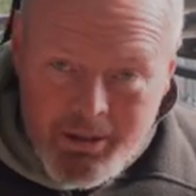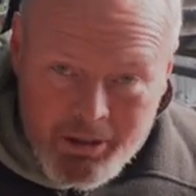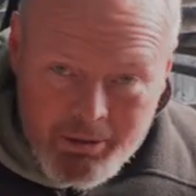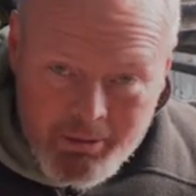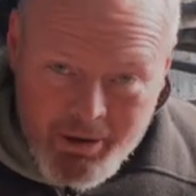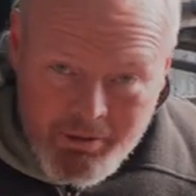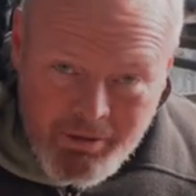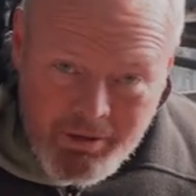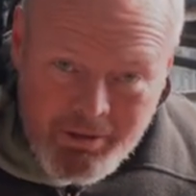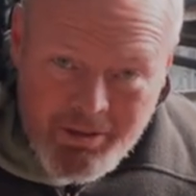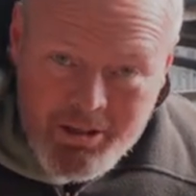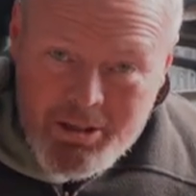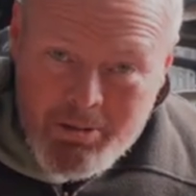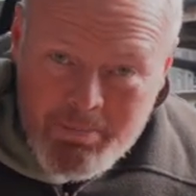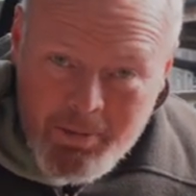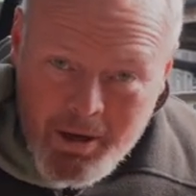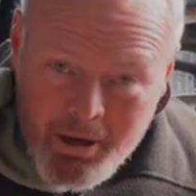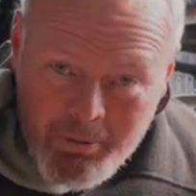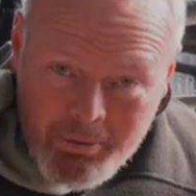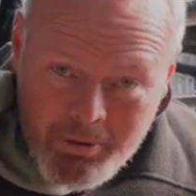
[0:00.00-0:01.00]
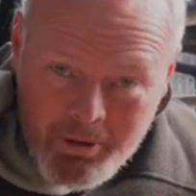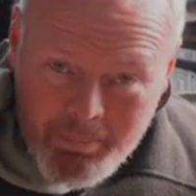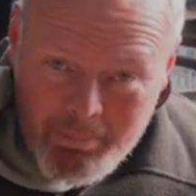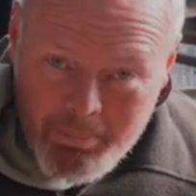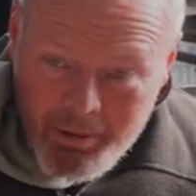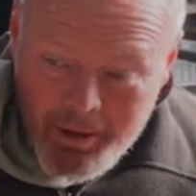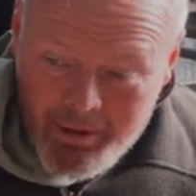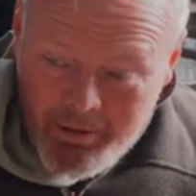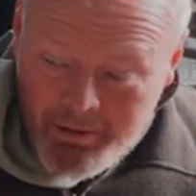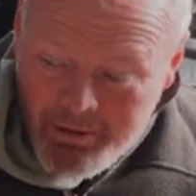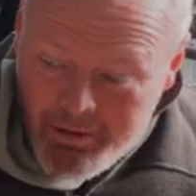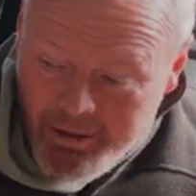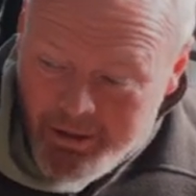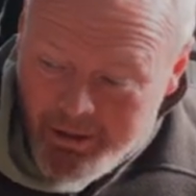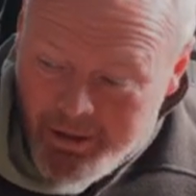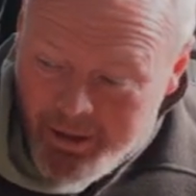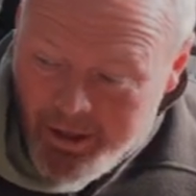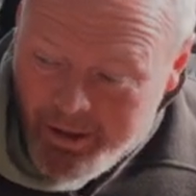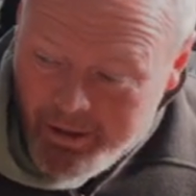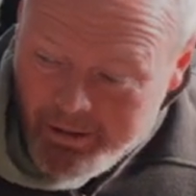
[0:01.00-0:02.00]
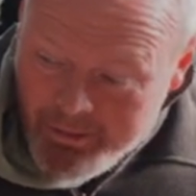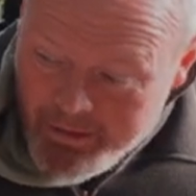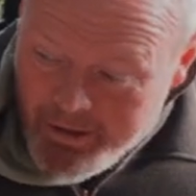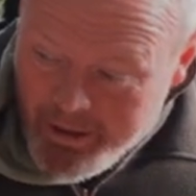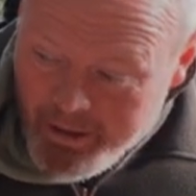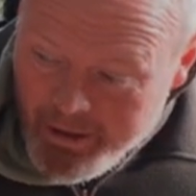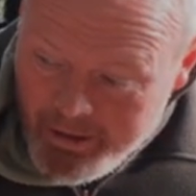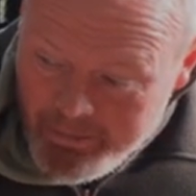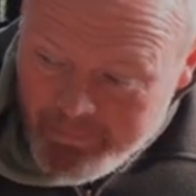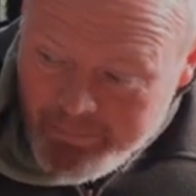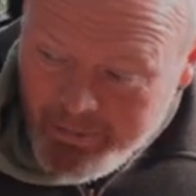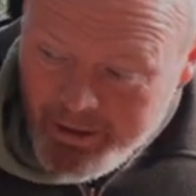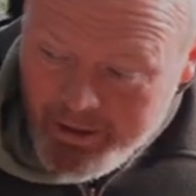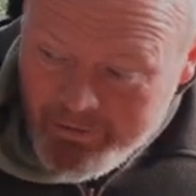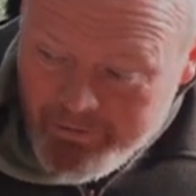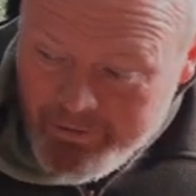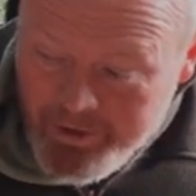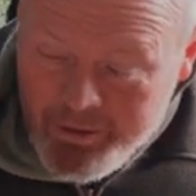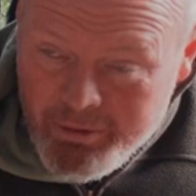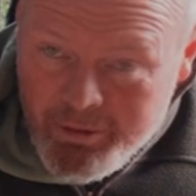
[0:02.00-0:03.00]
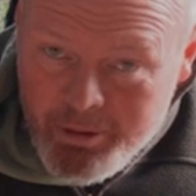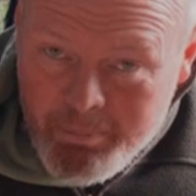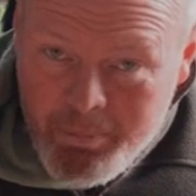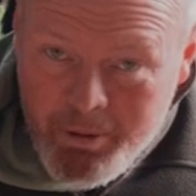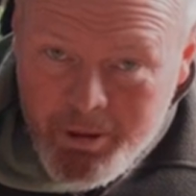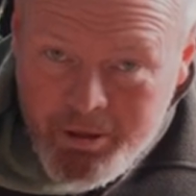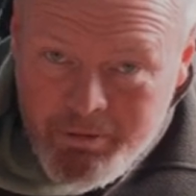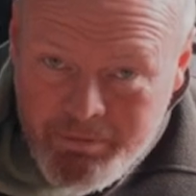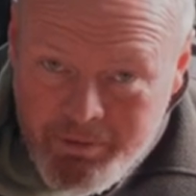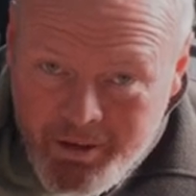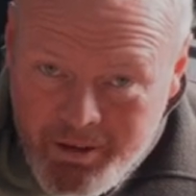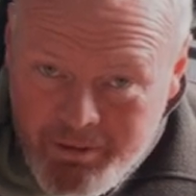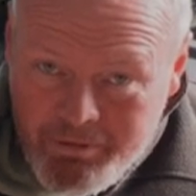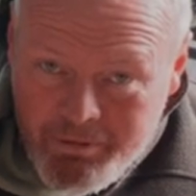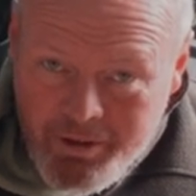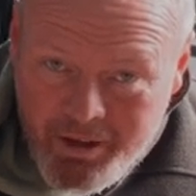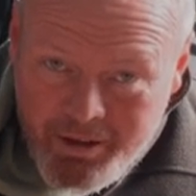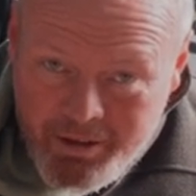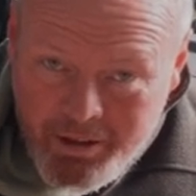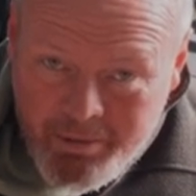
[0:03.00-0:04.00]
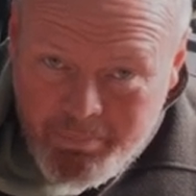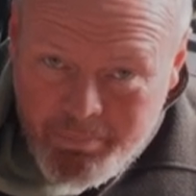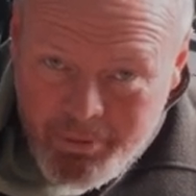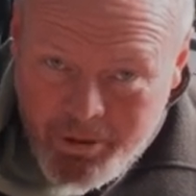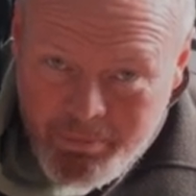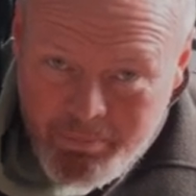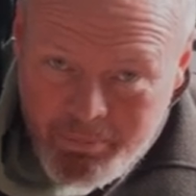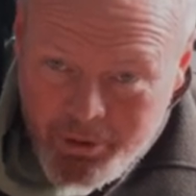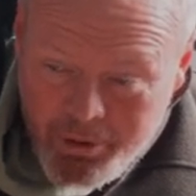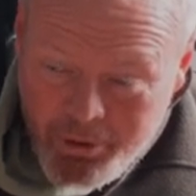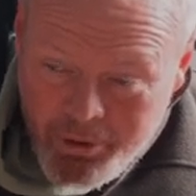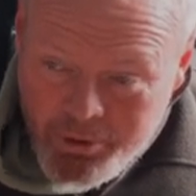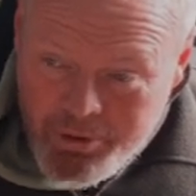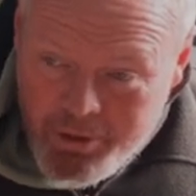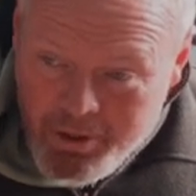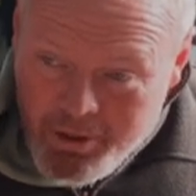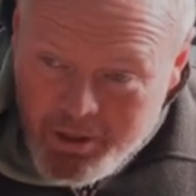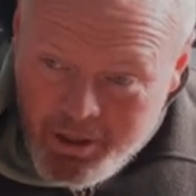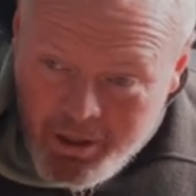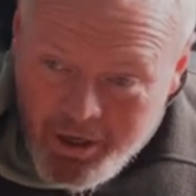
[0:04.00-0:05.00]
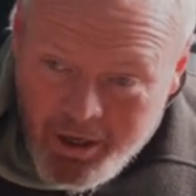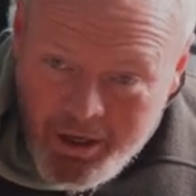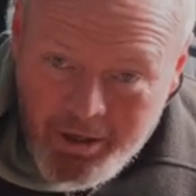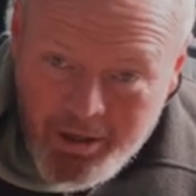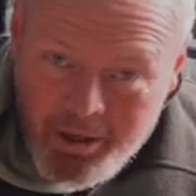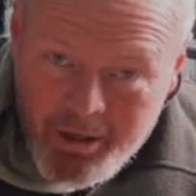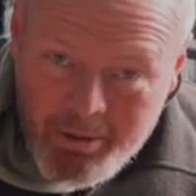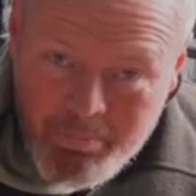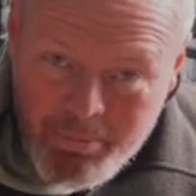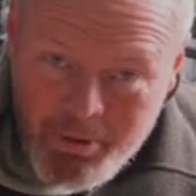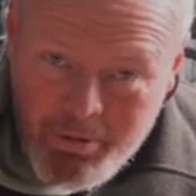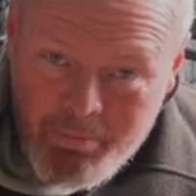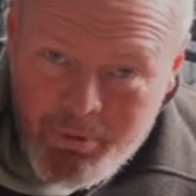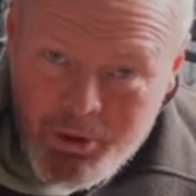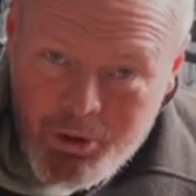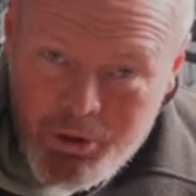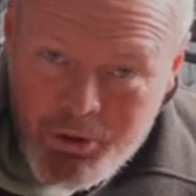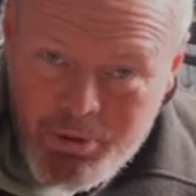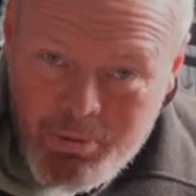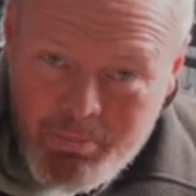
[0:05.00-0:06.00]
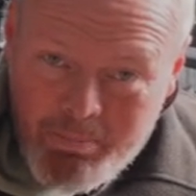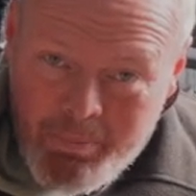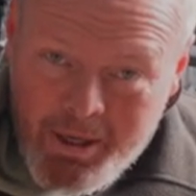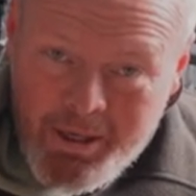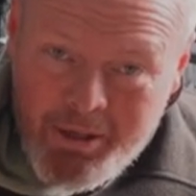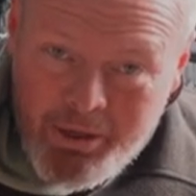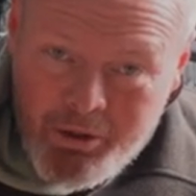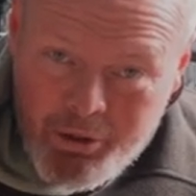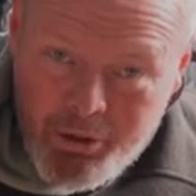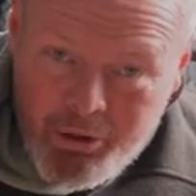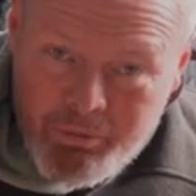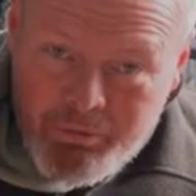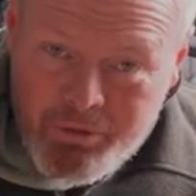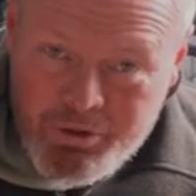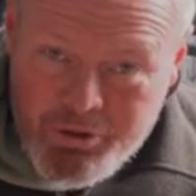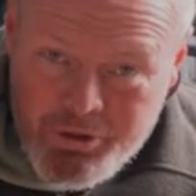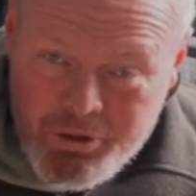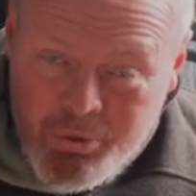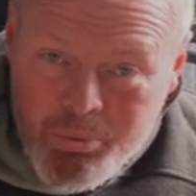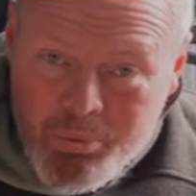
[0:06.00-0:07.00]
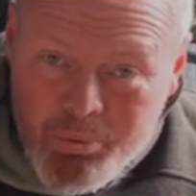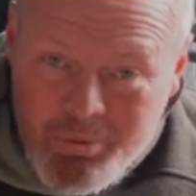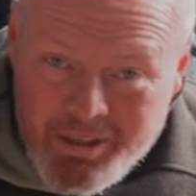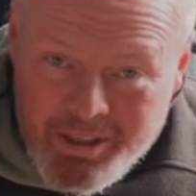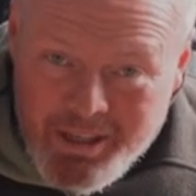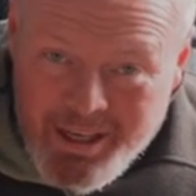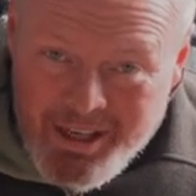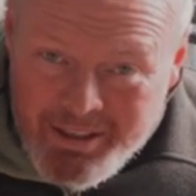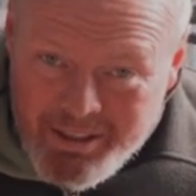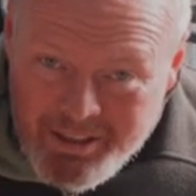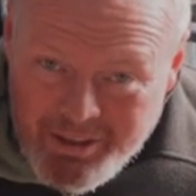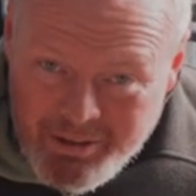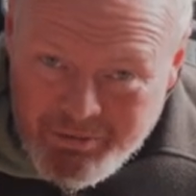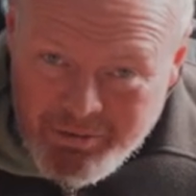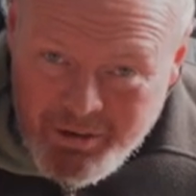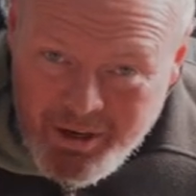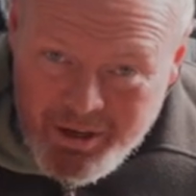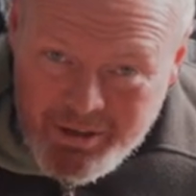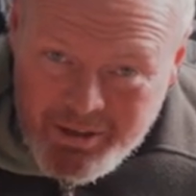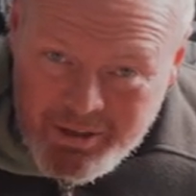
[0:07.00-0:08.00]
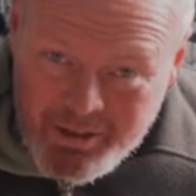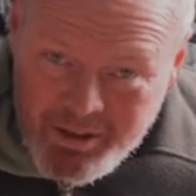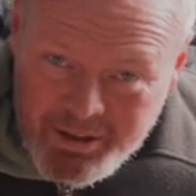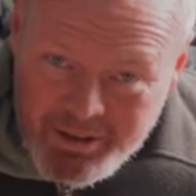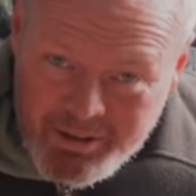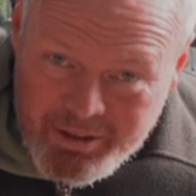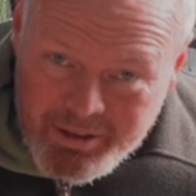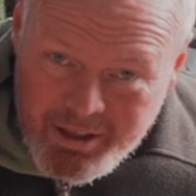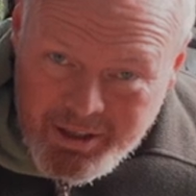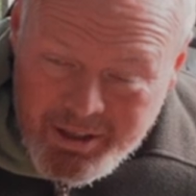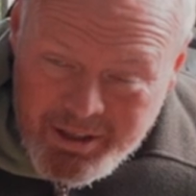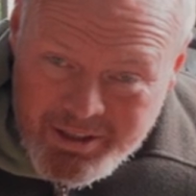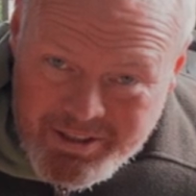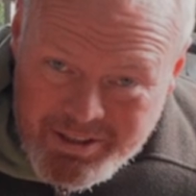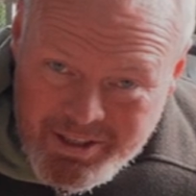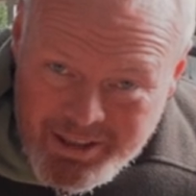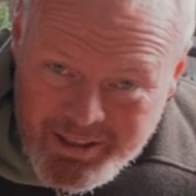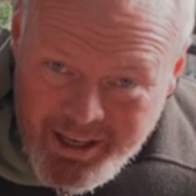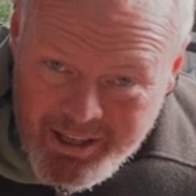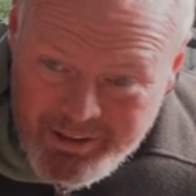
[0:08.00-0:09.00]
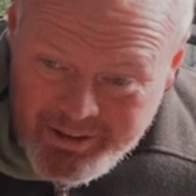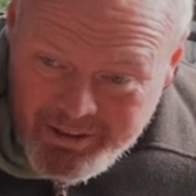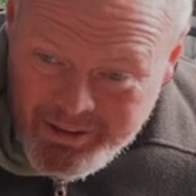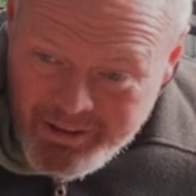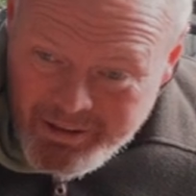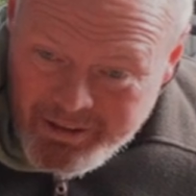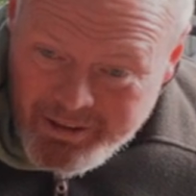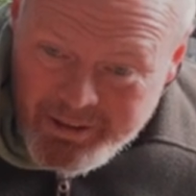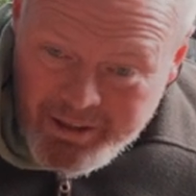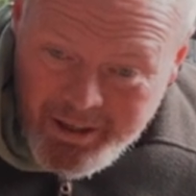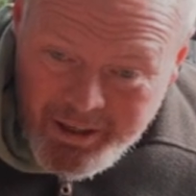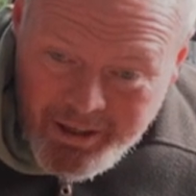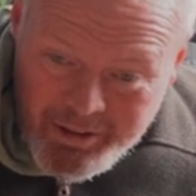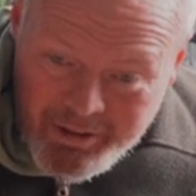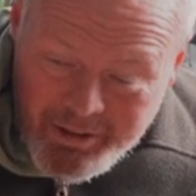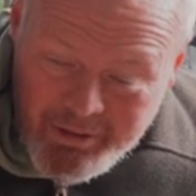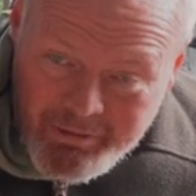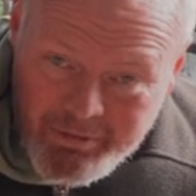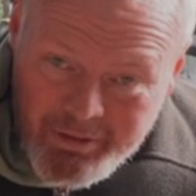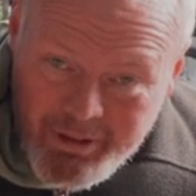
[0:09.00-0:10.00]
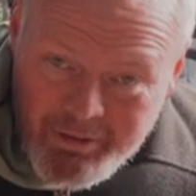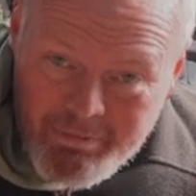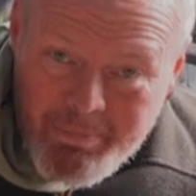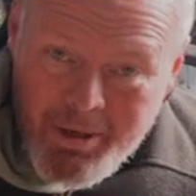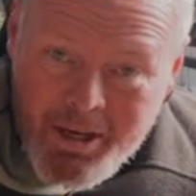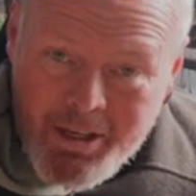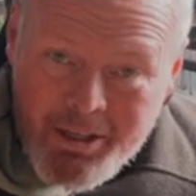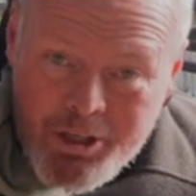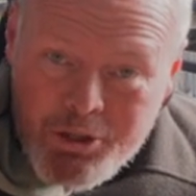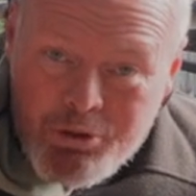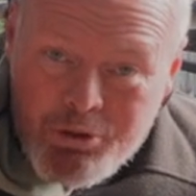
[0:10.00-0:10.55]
You know, everything's better with a pal, and Millie found the perfect friend in Primrose, and Primrose, being an orphan too, needed a friend, and together they've made